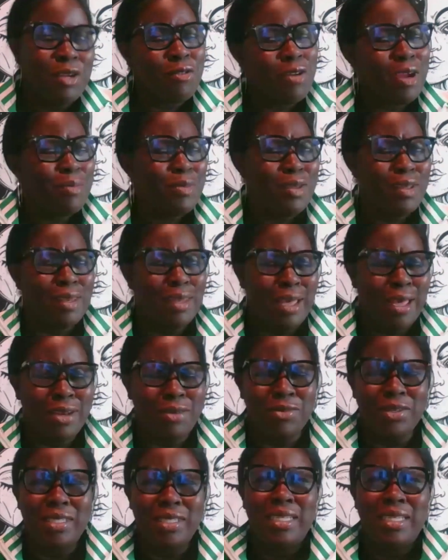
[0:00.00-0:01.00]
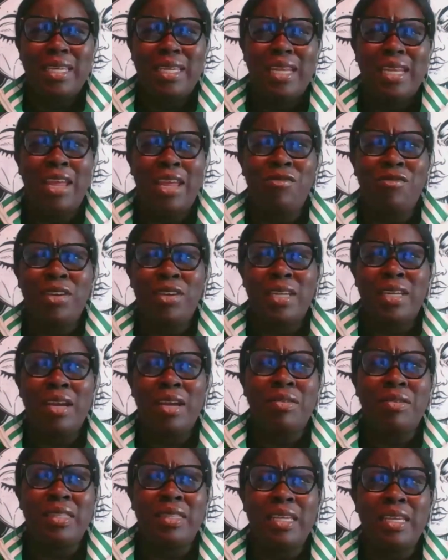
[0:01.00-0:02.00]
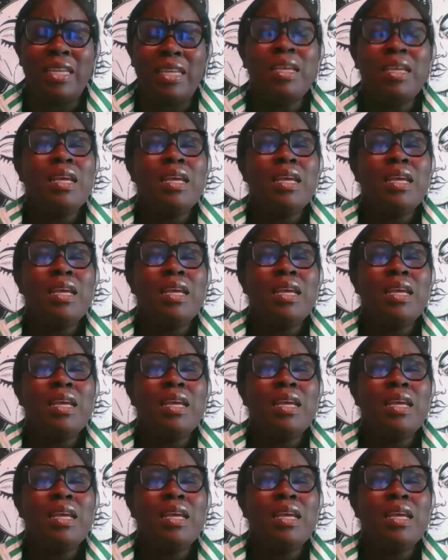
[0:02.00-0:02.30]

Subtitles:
grab your lottery ticket every now and then.